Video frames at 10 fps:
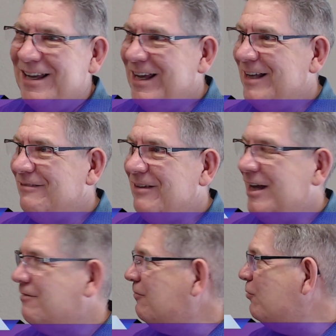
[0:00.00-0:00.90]

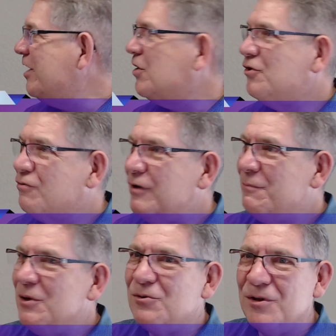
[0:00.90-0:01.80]
And we
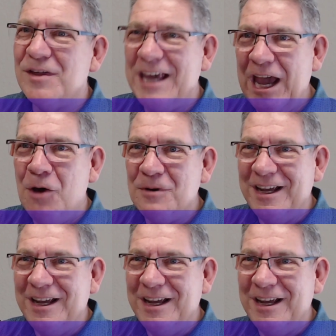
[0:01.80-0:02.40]
contribute to the county.